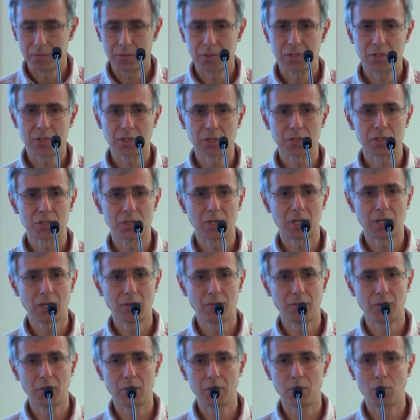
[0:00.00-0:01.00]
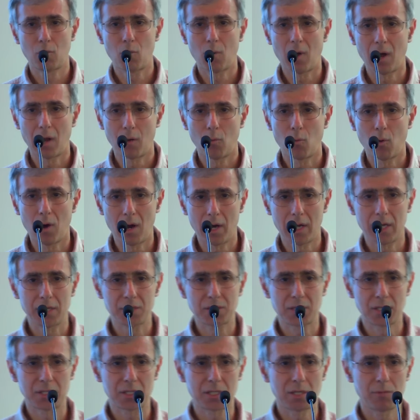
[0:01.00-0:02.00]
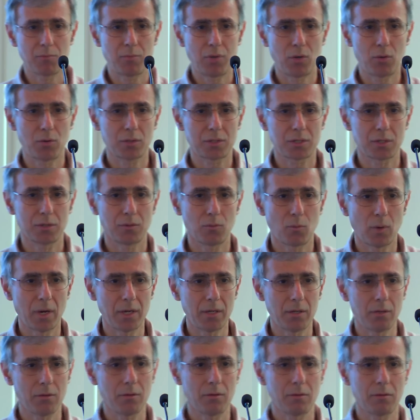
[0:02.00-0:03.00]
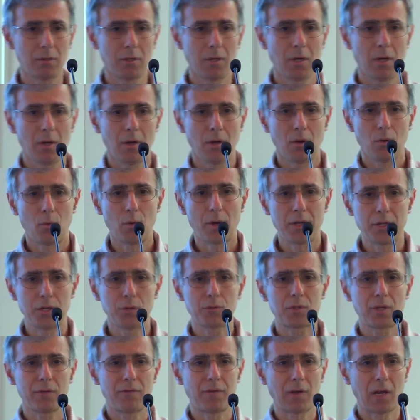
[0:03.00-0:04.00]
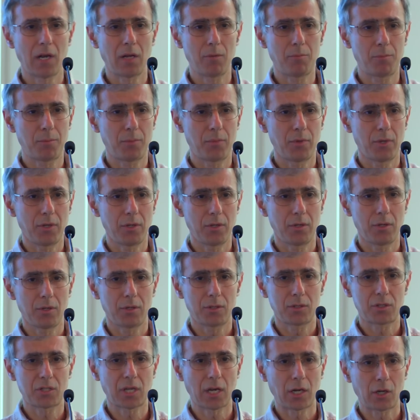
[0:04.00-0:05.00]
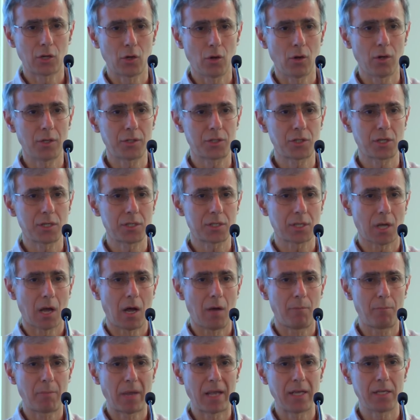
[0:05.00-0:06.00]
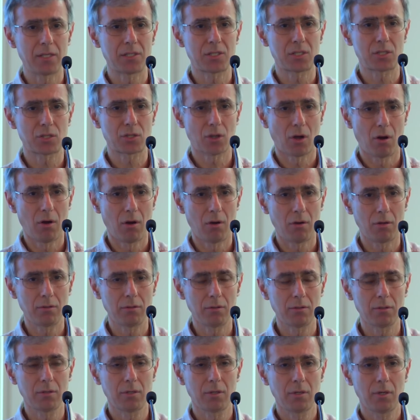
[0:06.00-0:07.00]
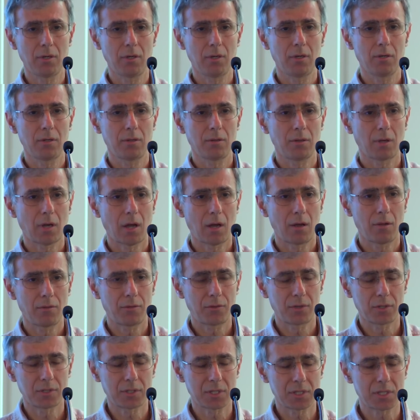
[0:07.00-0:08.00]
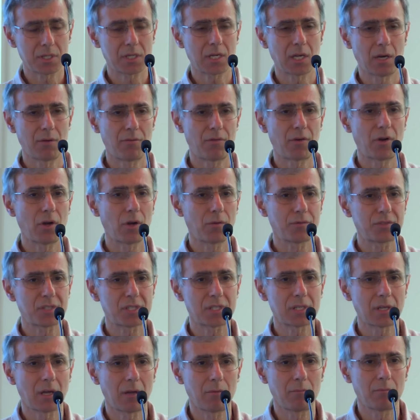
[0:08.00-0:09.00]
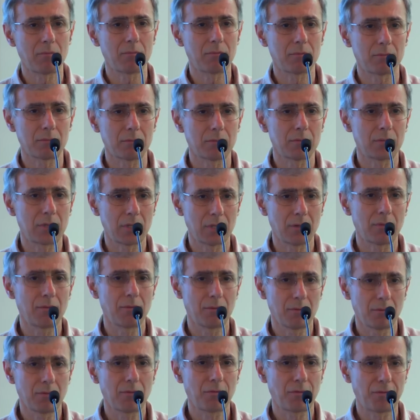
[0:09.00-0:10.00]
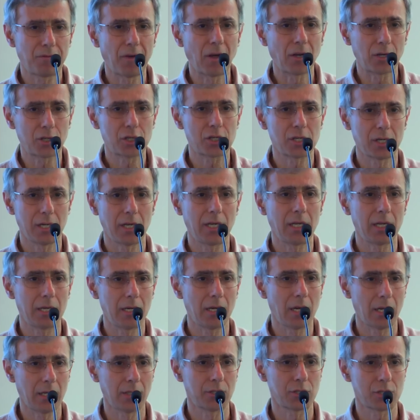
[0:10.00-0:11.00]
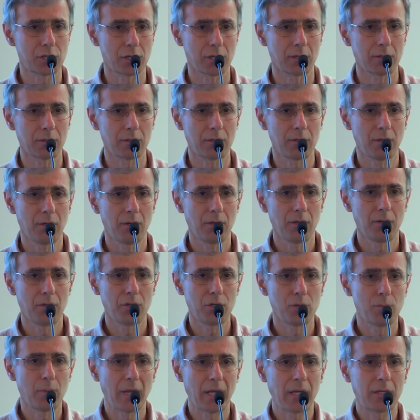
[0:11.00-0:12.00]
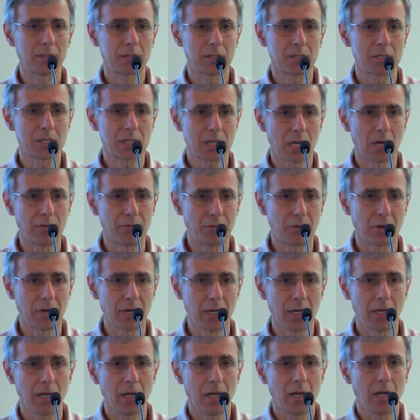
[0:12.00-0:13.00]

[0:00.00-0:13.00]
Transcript: Just to give you why is this important? When you develop technologies are based on the discovery of some functioning in nature. You make a discovery,